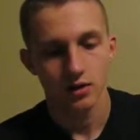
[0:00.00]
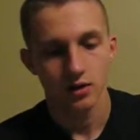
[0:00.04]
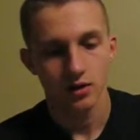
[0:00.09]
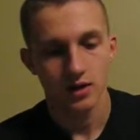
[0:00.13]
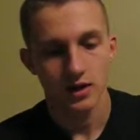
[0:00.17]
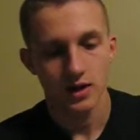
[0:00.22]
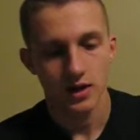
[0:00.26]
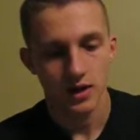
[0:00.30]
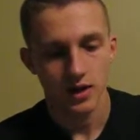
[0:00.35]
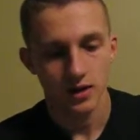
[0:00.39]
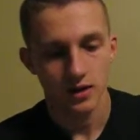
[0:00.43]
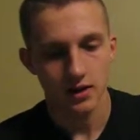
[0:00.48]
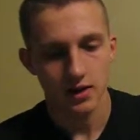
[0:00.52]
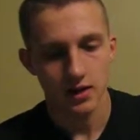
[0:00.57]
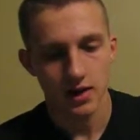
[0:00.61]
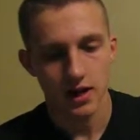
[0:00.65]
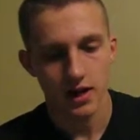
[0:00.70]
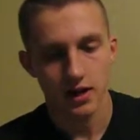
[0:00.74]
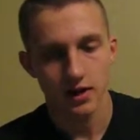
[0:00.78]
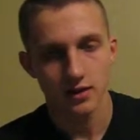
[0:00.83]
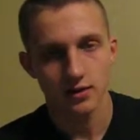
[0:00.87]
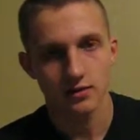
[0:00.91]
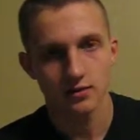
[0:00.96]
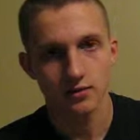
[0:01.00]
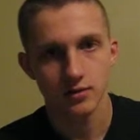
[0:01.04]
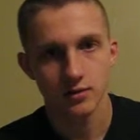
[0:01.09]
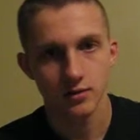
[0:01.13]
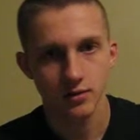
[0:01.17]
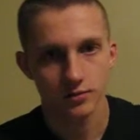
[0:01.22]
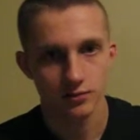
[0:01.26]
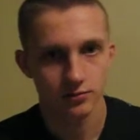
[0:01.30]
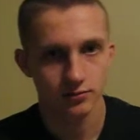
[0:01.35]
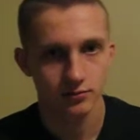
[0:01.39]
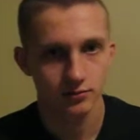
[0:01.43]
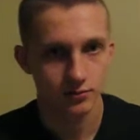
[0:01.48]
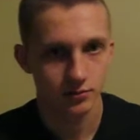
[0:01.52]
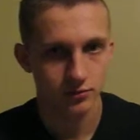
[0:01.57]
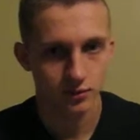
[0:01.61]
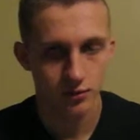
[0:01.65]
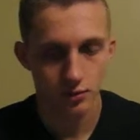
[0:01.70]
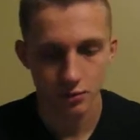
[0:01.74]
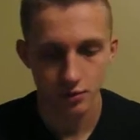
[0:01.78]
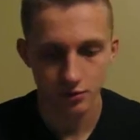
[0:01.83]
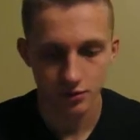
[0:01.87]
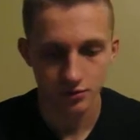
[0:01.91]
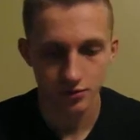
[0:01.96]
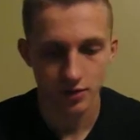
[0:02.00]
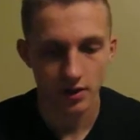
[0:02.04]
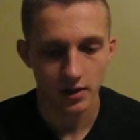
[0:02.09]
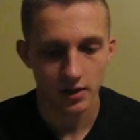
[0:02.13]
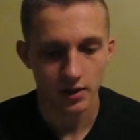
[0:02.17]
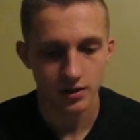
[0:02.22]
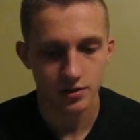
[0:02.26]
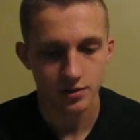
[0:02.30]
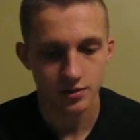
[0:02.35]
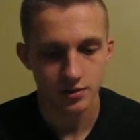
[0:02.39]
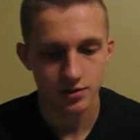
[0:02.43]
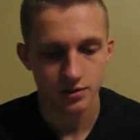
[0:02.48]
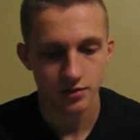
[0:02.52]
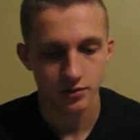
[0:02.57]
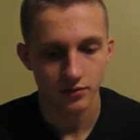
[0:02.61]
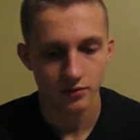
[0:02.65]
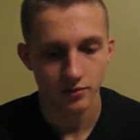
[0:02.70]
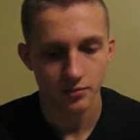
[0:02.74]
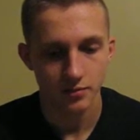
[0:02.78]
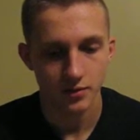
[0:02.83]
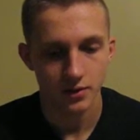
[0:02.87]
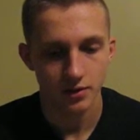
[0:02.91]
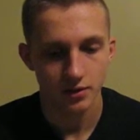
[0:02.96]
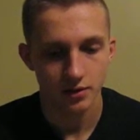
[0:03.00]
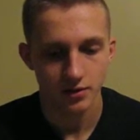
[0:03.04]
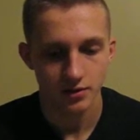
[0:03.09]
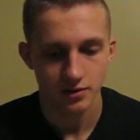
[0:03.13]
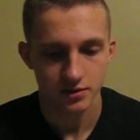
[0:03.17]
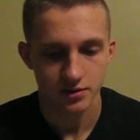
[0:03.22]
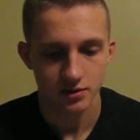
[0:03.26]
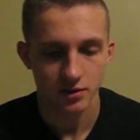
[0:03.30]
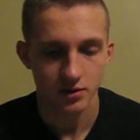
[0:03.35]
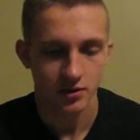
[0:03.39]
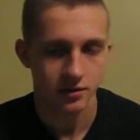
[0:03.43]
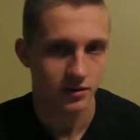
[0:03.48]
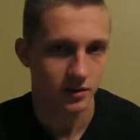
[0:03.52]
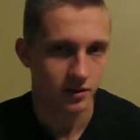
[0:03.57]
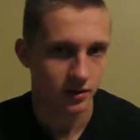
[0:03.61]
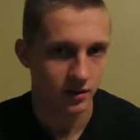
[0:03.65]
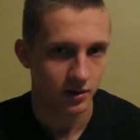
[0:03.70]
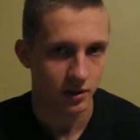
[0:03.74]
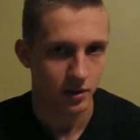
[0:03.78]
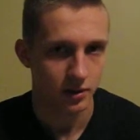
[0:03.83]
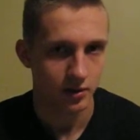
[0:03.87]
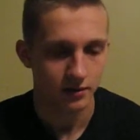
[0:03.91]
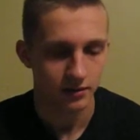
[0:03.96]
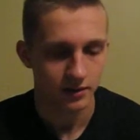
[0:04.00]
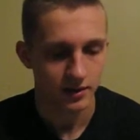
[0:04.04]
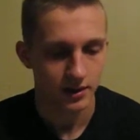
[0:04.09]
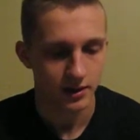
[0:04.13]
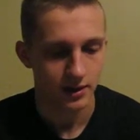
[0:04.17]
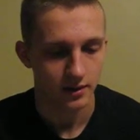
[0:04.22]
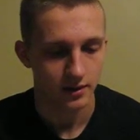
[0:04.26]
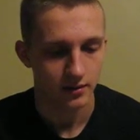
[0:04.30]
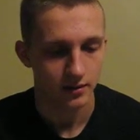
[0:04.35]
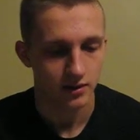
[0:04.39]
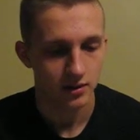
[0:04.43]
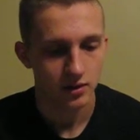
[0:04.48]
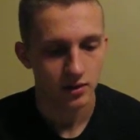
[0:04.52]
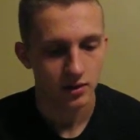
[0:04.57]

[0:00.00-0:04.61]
and they had, course right edges too from being on a saw, so I had to carve it down.